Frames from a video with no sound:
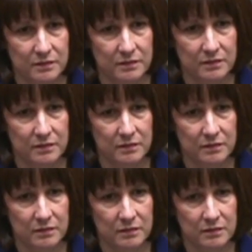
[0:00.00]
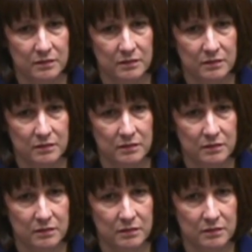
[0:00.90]

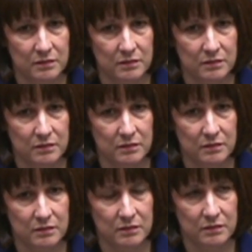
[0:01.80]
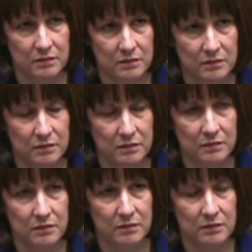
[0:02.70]

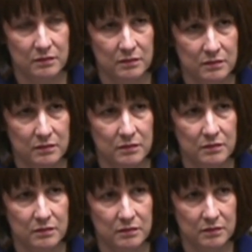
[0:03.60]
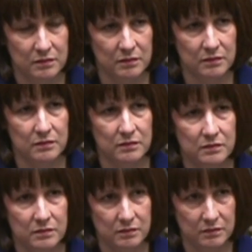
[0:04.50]

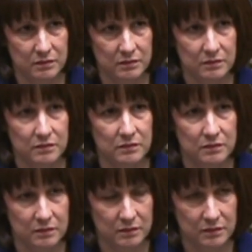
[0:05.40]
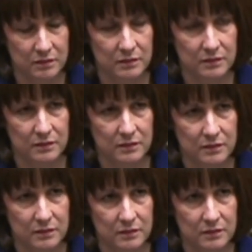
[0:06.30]

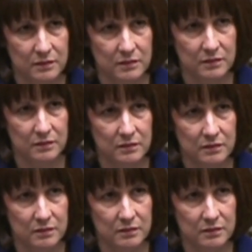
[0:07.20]
(silent)